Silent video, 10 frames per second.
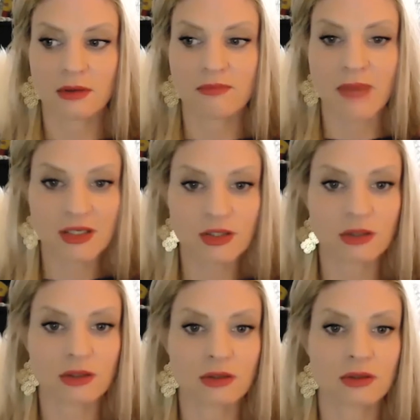
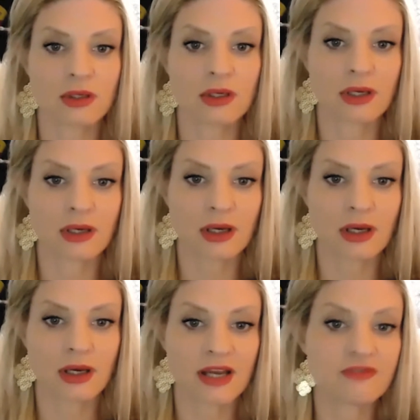mental
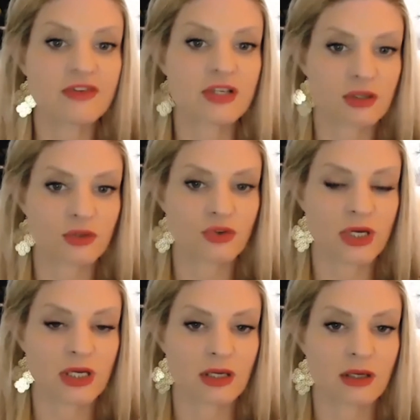and physical
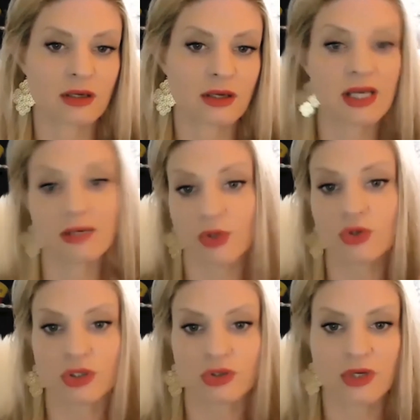training and
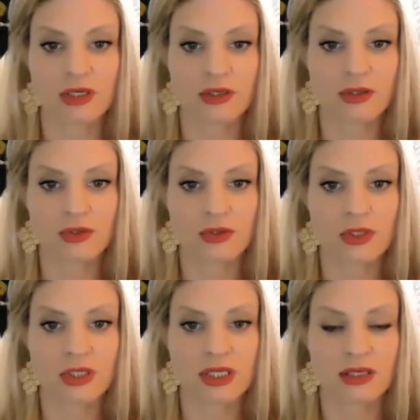emotional training to a certain
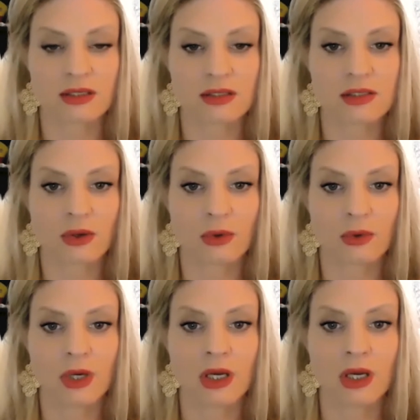extent.
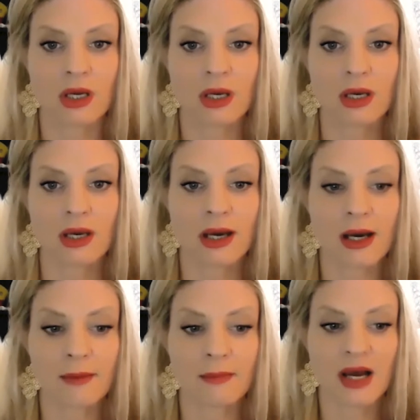So
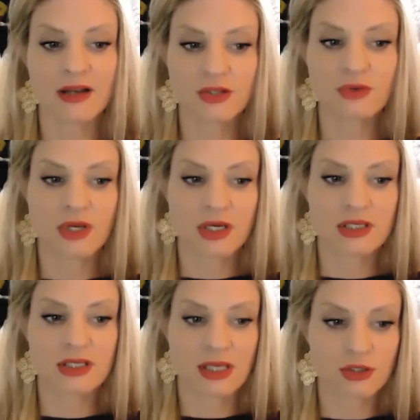I do think it's
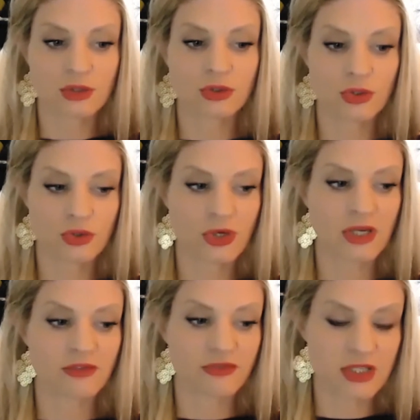essential to
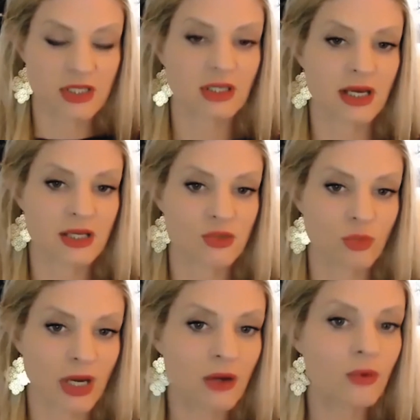train physically as
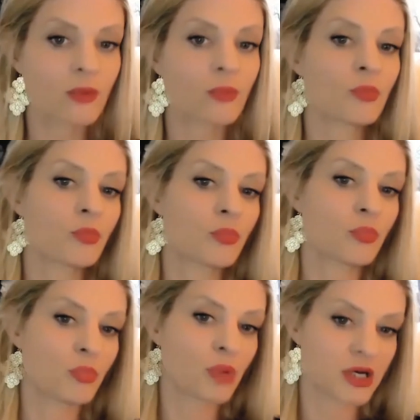well,
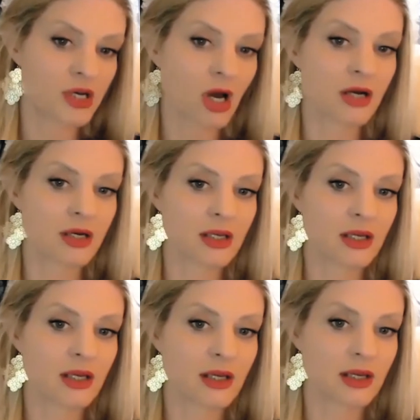but not
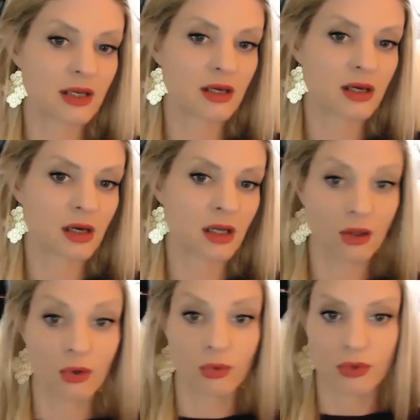
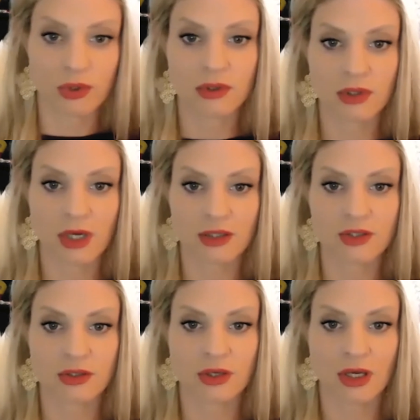alone,
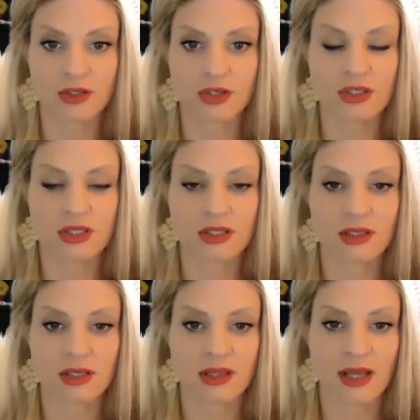not just
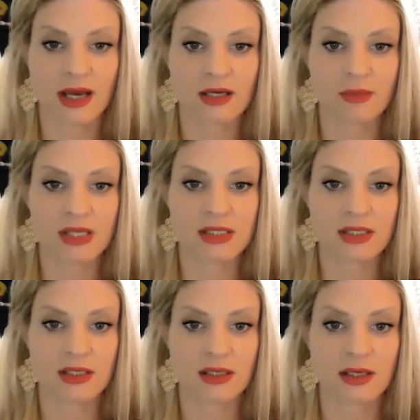in that
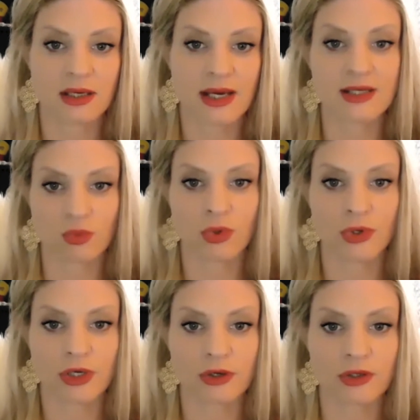capacity as a
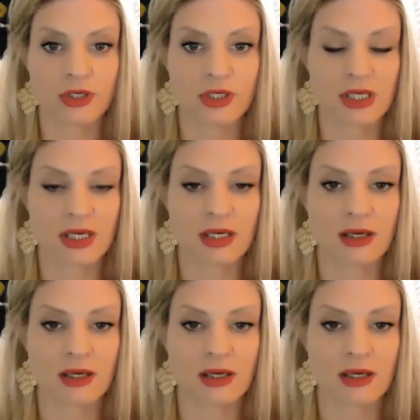warrior, I should say.